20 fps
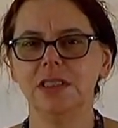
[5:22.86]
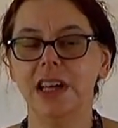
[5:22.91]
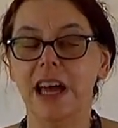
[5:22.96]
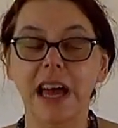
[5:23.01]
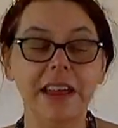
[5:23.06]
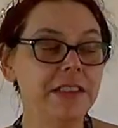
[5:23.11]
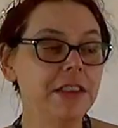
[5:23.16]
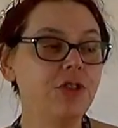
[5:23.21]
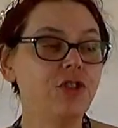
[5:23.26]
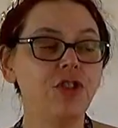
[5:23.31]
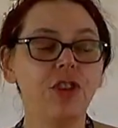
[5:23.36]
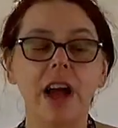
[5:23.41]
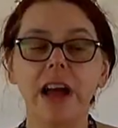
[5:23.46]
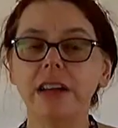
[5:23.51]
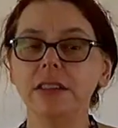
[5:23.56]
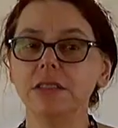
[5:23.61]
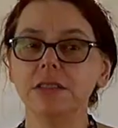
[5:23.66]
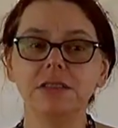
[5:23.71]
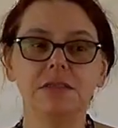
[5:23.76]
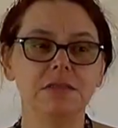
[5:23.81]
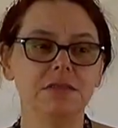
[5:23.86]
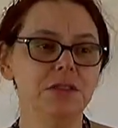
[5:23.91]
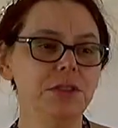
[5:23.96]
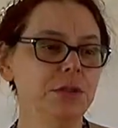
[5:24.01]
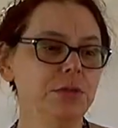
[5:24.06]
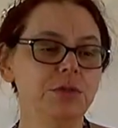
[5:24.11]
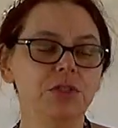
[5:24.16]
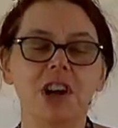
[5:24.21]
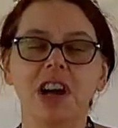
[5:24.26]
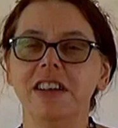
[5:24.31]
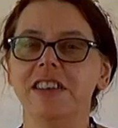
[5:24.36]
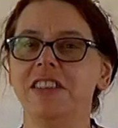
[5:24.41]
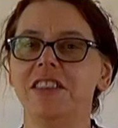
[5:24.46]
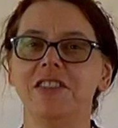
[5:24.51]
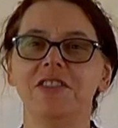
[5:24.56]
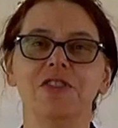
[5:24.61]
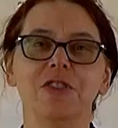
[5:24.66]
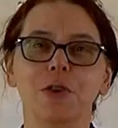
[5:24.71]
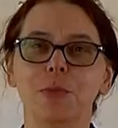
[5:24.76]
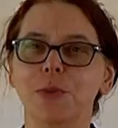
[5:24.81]
And the child knew not
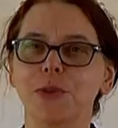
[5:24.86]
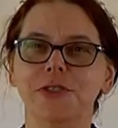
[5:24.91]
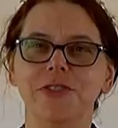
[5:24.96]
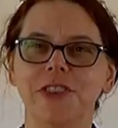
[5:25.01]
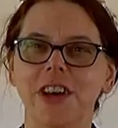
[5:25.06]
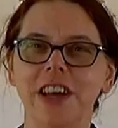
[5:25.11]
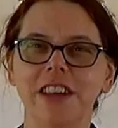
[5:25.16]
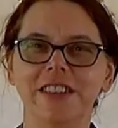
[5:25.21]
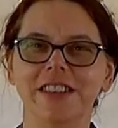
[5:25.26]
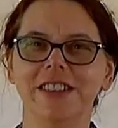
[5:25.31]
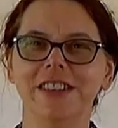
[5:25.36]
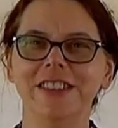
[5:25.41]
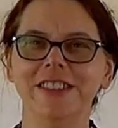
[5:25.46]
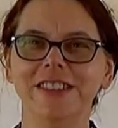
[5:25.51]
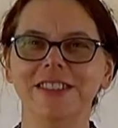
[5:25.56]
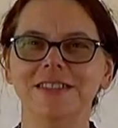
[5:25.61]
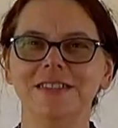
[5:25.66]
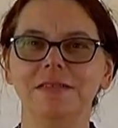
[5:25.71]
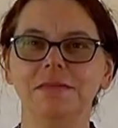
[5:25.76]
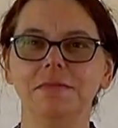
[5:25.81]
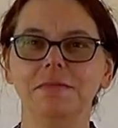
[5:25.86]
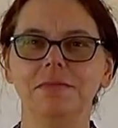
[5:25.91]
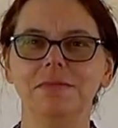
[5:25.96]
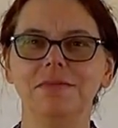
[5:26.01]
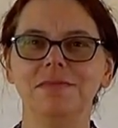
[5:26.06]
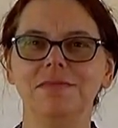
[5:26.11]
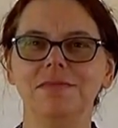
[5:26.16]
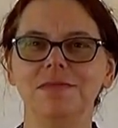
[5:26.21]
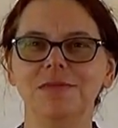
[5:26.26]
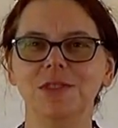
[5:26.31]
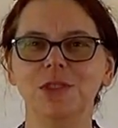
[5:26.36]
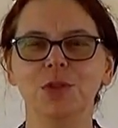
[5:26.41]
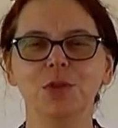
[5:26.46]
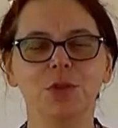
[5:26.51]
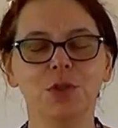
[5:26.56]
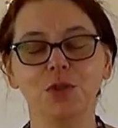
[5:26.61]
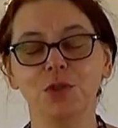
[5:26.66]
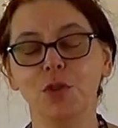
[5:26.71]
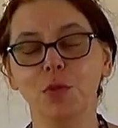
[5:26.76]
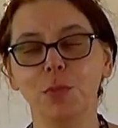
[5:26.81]
his noble father,
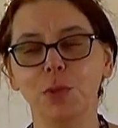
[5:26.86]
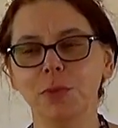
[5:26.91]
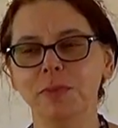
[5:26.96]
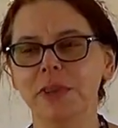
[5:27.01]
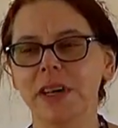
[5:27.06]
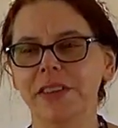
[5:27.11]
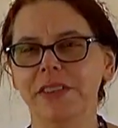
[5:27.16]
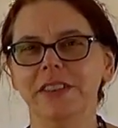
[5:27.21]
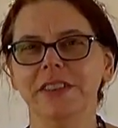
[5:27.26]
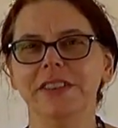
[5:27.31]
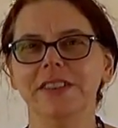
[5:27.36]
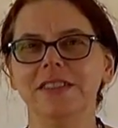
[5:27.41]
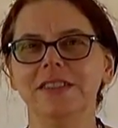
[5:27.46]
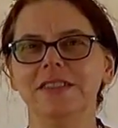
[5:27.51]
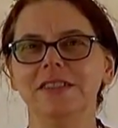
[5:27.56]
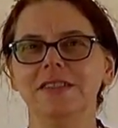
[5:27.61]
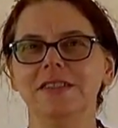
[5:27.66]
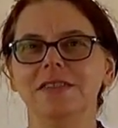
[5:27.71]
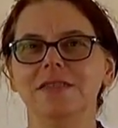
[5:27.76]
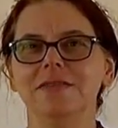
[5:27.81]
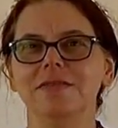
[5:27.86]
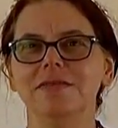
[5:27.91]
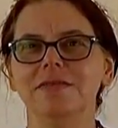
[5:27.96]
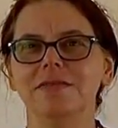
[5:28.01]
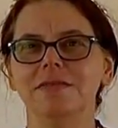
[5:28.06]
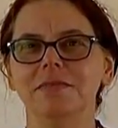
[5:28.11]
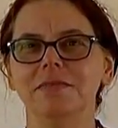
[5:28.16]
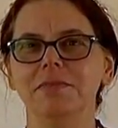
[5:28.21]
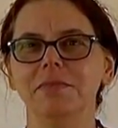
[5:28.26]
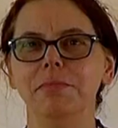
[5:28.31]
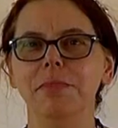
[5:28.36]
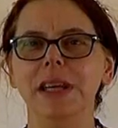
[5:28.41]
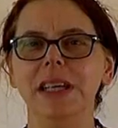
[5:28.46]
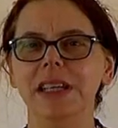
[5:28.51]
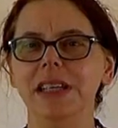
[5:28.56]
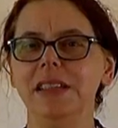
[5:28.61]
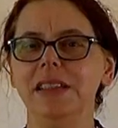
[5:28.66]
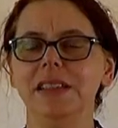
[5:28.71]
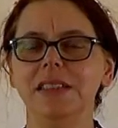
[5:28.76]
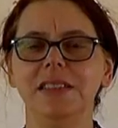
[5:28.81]
nor noble mother.
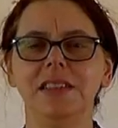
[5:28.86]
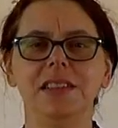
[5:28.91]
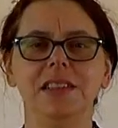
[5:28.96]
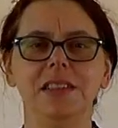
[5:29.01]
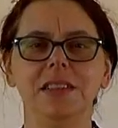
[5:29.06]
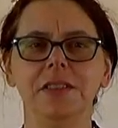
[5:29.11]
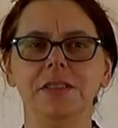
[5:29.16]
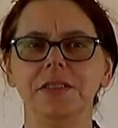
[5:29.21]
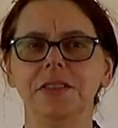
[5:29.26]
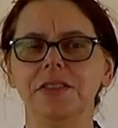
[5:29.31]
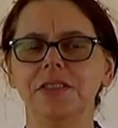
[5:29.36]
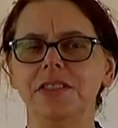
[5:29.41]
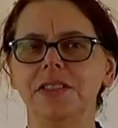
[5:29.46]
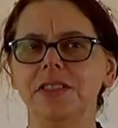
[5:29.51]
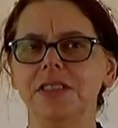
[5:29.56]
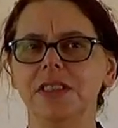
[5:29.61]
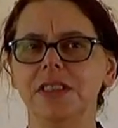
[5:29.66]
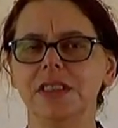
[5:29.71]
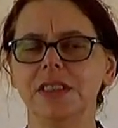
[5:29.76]
Many the tears.